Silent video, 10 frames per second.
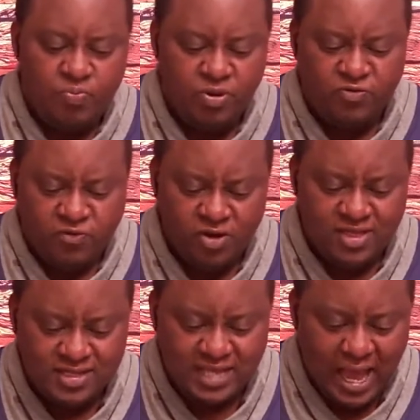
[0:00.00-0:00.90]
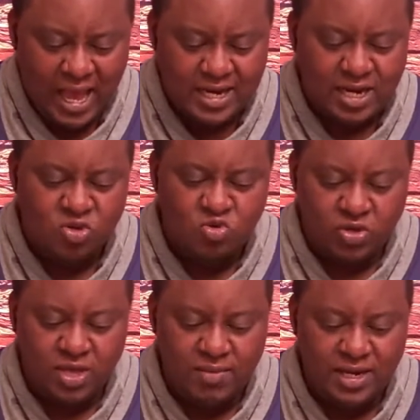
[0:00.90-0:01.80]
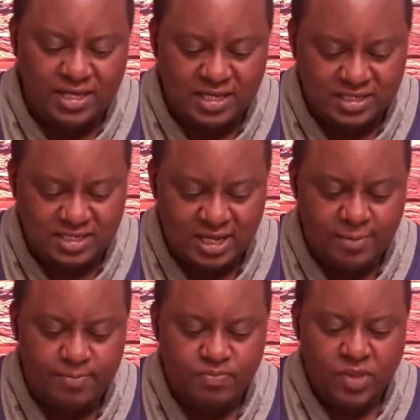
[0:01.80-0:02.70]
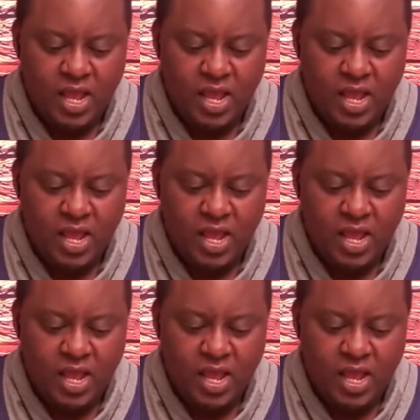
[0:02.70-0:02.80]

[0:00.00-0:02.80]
put forth his hand and took him and kissed him.